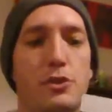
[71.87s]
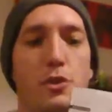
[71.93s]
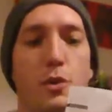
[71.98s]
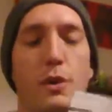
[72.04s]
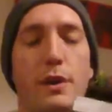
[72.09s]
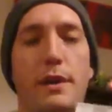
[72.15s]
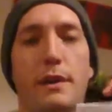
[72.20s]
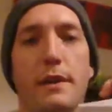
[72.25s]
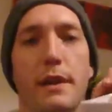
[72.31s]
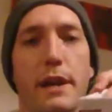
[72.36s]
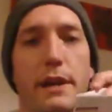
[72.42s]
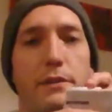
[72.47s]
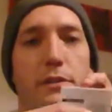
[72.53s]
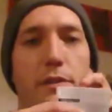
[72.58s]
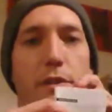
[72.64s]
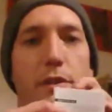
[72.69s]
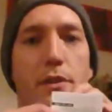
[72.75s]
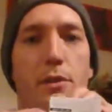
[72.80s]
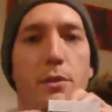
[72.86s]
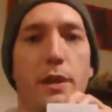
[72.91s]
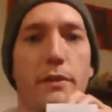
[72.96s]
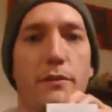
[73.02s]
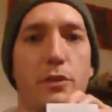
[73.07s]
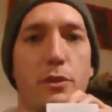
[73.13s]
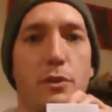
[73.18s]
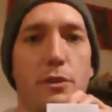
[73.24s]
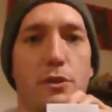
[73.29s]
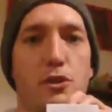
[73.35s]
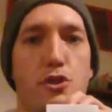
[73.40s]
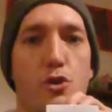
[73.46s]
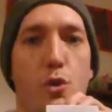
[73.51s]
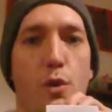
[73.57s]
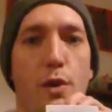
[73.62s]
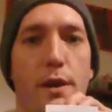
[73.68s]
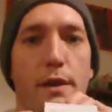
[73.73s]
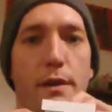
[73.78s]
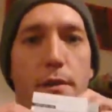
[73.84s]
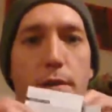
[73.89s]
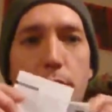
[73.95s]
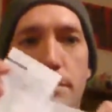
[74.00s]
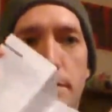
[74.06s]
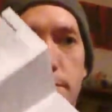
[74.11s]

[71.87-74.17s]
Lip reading: short, actually. You have your short